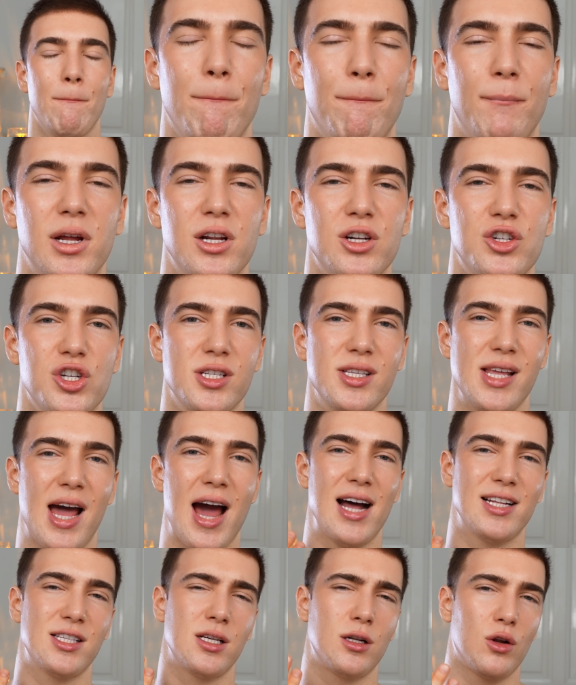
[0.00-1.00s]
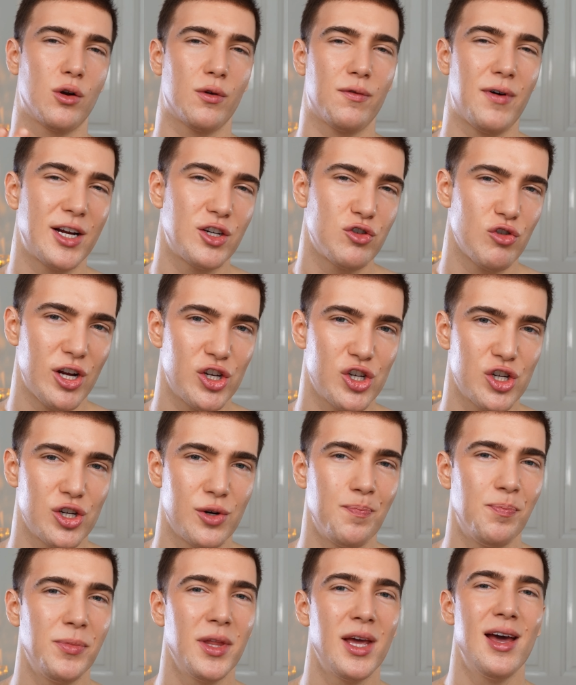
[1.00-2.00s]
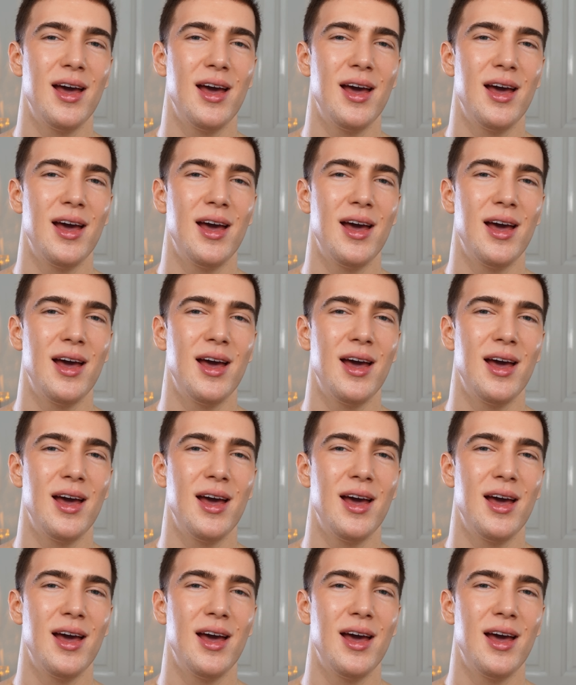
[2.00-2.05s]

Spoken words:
but it just adds a lot of hydration,